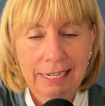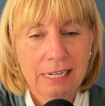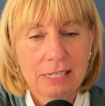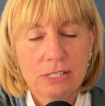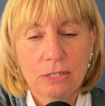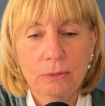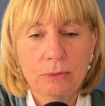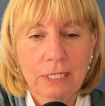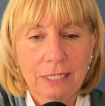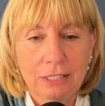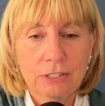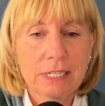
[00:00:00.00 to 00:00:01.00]
So
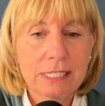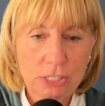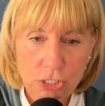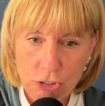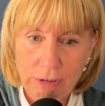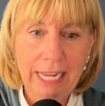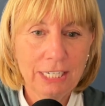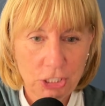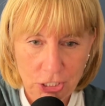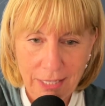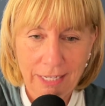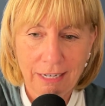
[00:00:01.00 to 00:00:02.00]
there is a
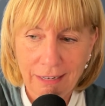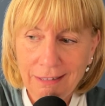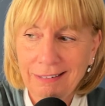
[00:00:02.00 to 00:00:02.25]
strategy there.